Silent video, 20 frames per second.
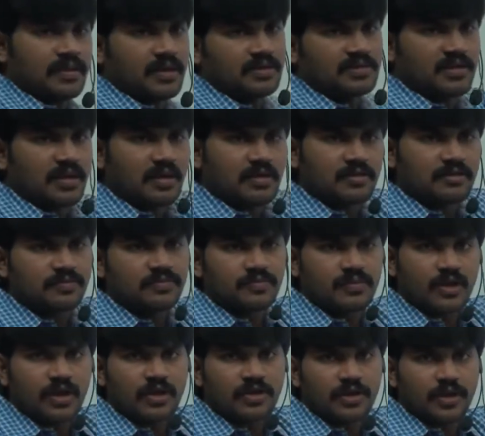That's all.
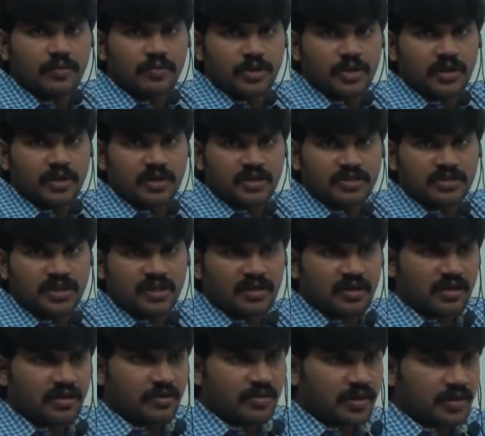Are you able to
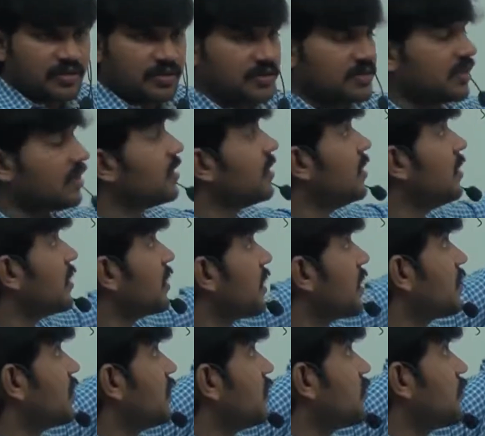understand that? Okay, this.
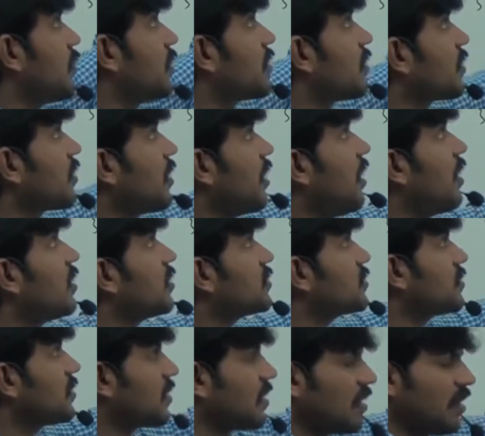Take this one.
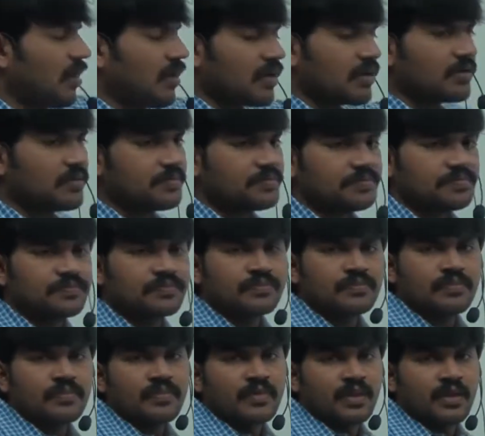Class car.
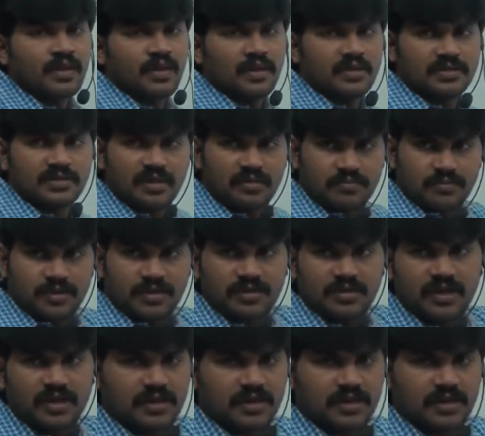Example.